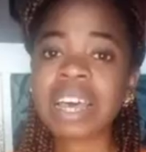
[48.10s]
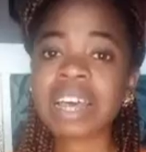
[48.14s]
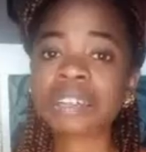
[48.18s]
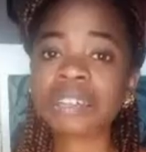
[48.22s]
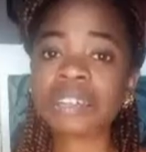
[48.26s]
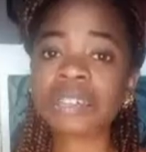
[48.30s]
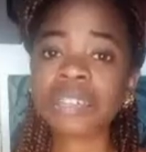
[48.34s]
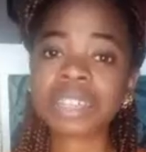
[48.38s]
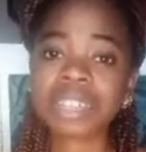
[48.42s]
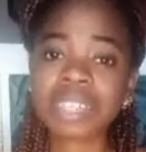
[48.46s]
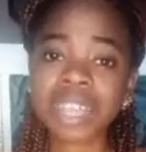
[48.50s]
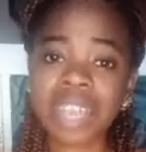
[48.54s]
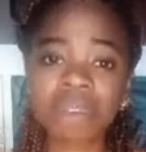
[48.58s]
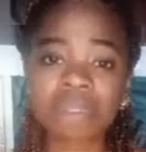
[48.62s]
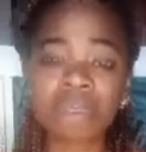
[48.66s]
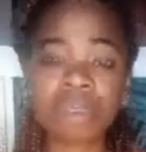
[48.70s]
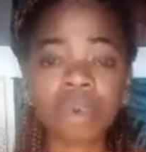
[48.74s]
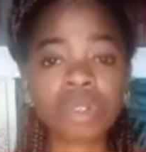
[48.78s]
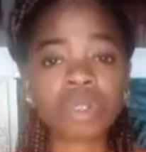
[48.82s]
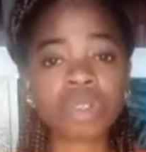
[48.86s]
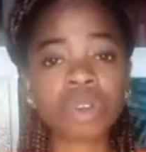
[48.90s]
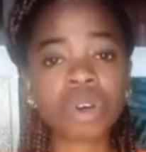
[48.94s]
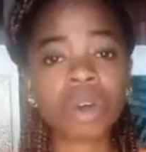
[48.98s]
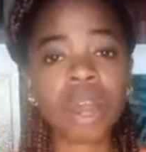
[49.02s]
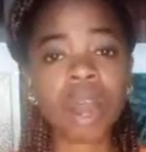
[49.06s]
Today, we
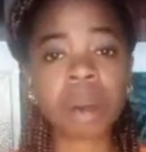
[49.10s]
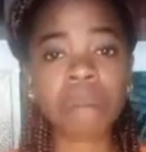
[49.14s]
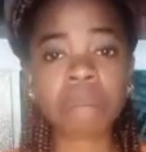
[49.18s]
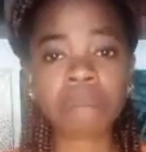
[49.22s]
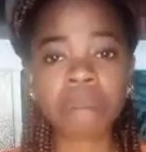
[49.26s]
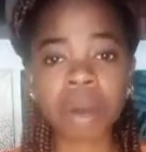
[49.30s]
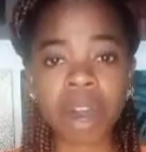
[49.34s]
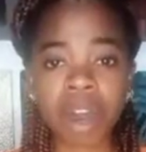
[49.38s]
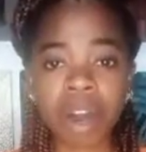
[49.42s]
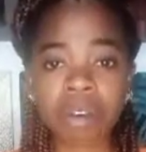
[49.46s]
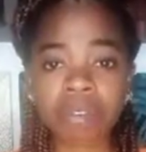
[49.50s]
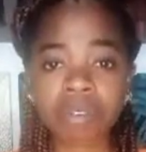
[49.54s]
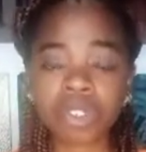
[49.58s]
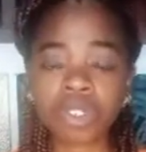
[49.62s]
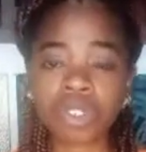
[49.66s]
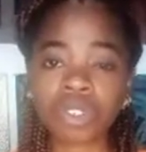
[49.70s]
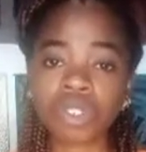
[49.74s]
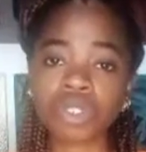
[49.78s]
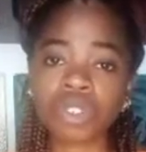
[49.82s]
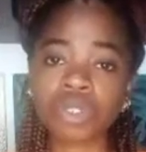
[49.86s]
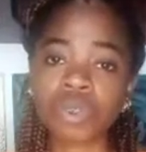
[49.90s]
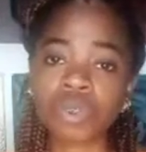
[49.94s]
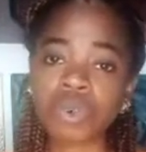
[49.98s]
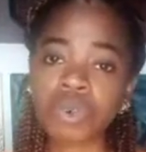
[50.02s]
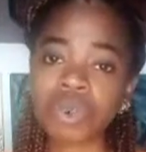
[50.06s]
will talk about the
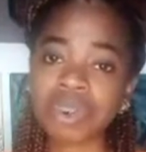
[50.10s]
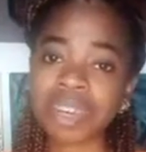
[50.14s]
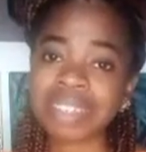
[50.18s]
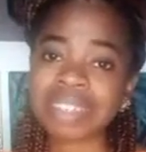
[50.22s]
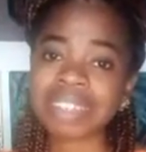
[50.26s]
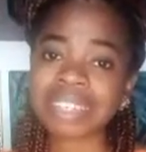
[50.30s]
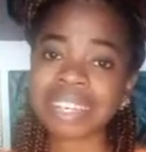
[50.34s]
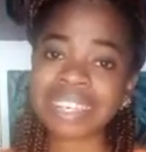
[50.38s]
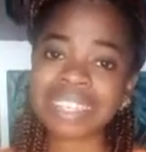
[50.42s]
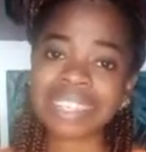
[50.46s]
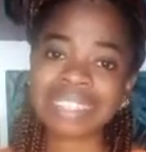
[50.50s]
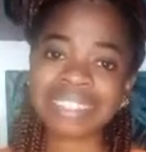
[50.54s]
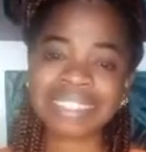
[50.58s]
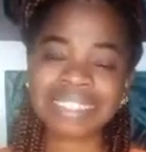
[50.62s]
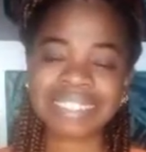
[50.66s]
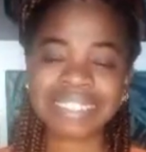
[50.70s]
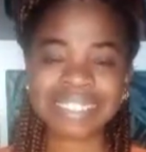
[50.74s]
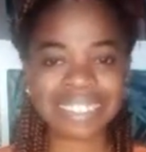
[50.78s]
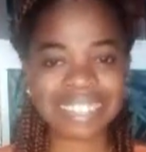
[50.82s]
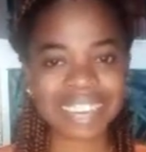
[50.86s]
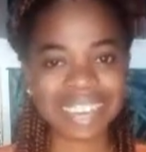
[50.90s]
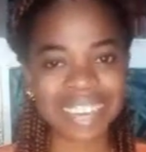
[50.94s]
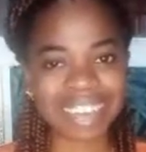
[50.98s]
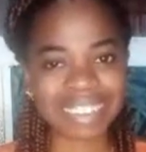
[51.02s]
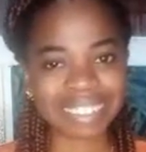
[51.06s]
squeezing
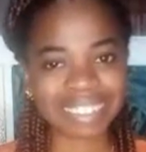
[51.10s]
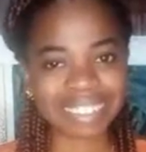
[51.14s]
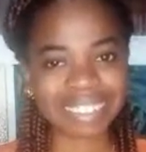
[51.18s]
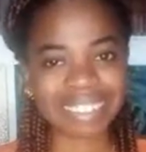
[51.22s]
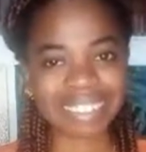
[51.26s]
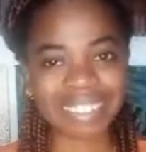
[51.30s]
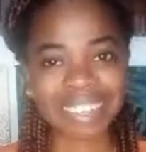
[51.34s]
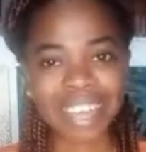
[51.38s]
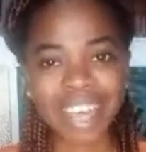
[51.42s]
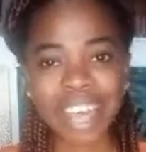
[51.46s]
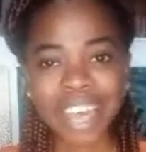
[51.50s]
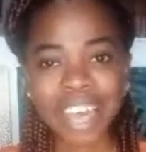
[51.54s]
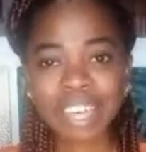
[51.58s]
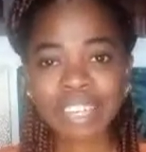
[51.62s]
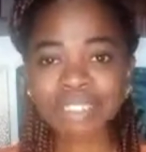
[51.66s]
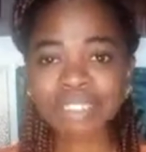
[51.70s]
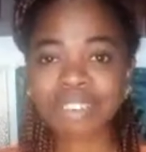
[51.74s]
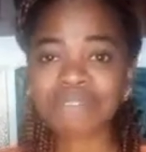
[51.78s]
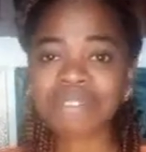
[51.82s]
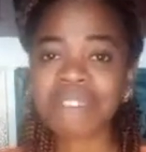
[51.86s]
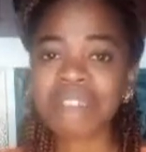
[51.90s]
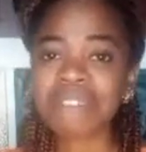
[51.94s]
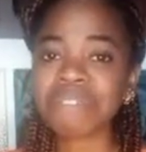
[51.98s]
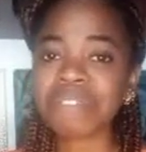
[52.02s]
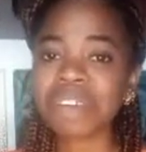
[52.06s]
test. So
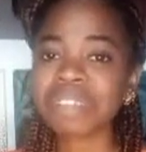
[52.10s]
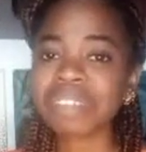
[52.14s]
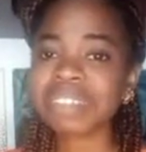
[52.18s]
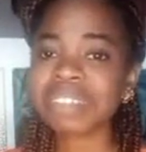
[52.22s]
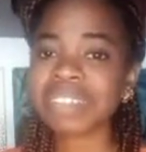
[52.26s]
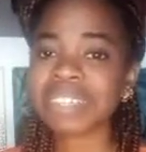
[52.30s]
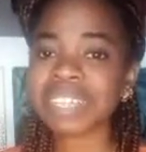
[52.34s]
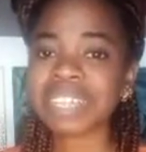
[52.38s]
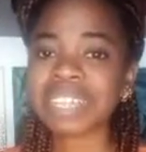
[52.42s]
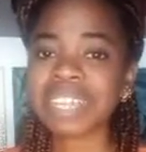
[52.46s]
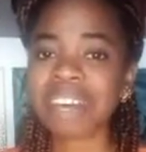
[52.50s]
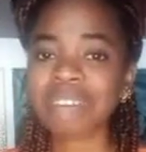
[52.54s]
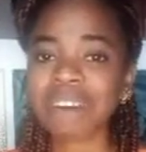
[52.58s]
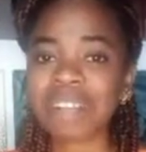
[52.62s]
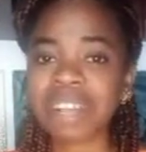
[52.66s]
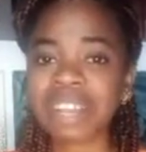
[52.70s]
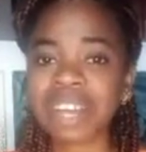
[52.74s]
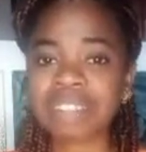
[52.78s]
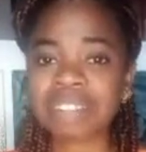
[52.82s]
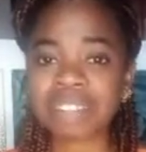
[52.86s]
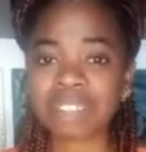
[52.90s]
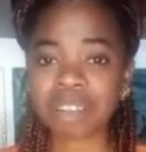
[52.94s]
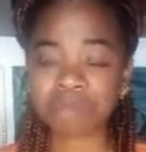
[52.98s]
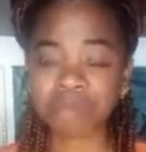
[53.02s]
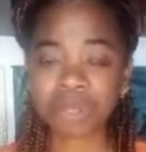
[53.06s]
if you have not seen our
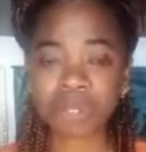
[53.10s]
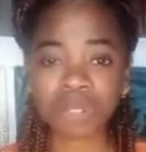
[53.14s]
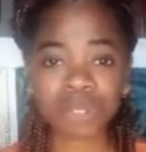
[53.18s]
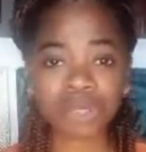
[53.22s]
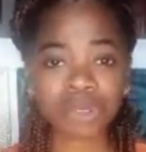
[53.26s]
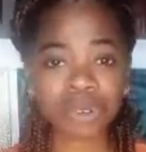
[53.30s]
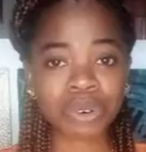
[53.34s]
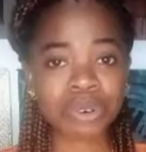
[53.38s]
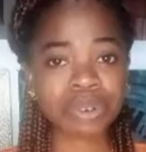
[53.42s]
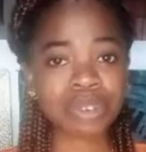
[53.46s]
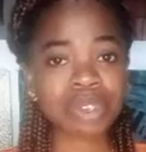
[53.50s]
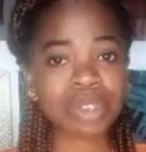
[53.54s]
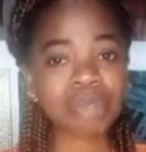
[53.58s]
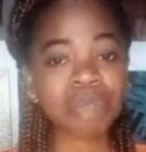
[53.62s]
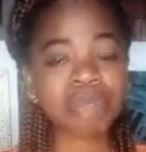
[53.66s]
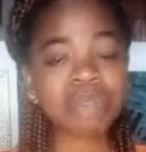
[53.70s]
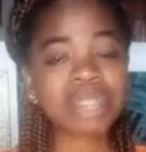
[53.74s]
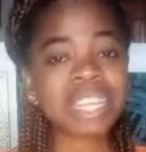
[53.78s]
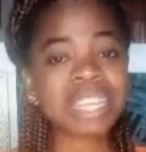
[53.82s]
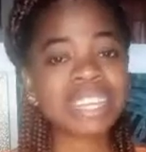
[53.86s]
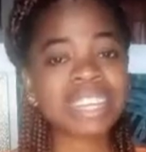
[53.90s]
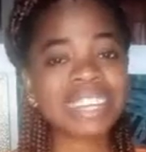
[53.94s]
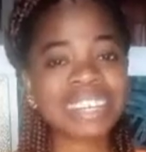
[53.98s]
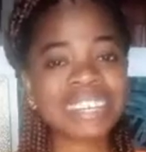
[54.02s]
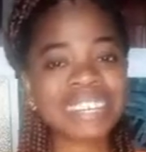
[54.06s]
last episode,
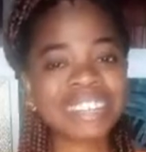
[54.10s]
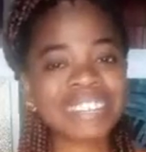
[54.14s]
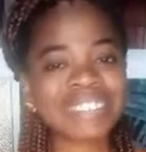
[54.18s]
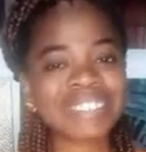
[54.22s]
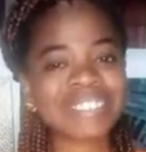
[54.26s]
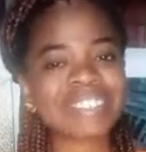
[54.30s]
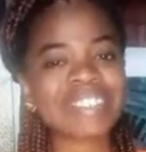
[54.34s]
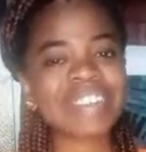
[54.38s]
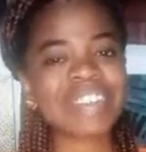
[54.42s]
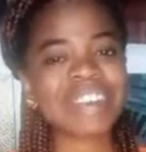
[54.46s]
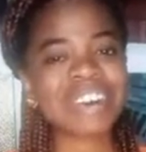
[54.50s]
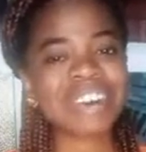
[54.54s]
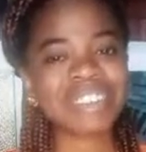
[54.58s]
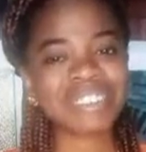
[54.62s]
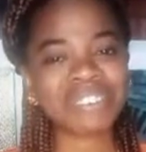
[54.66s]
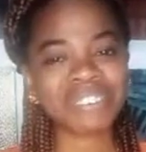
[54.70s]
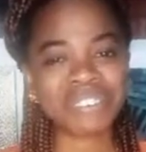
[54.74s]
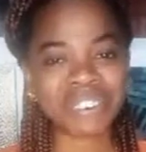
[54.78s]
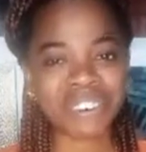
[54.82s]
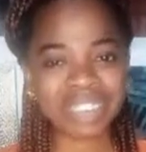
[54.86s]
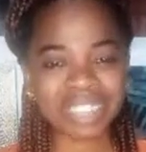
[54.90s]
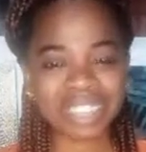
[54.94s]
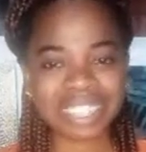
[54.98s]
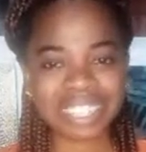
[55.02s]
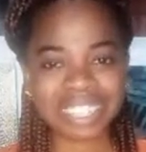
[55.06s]
please go and
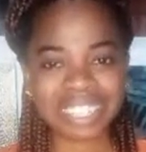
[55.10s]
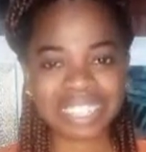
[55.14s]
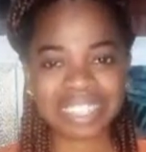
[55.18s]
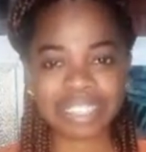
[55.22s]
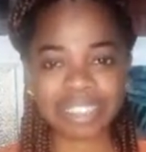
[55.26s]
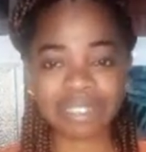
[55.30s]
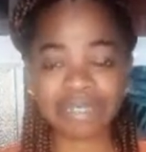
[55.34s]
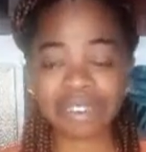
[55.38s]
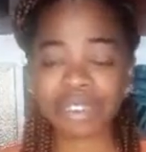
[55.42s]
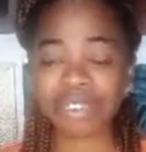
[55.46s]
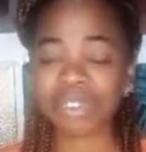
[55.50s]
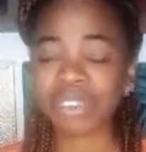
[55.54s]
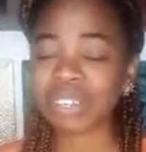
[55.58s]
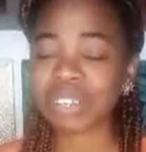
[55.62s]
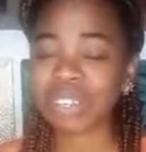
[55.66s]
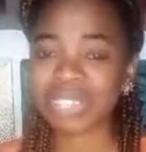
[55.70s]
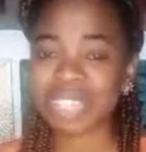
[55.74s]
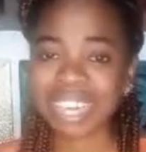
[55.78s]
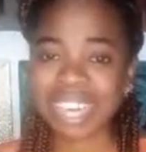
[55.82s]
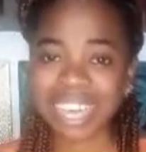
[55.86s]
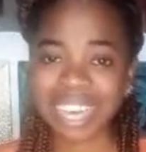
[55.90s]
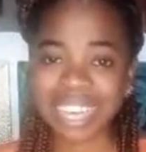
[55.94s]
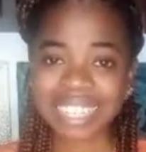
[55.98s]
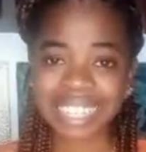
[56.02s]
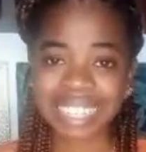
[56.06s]
watch it. It is very
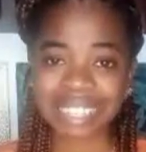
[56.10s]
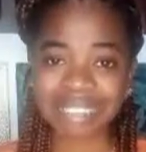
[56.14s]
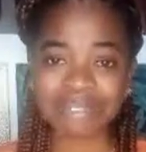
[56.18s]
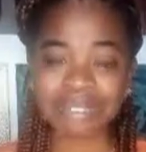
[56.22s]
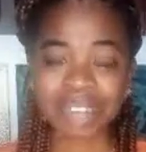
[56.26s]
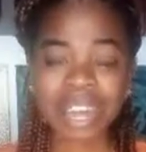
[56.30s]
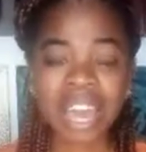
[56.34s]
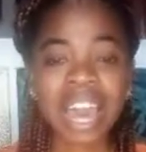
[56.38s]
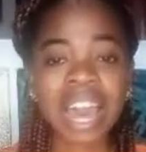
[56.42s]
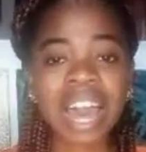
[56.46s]
educative.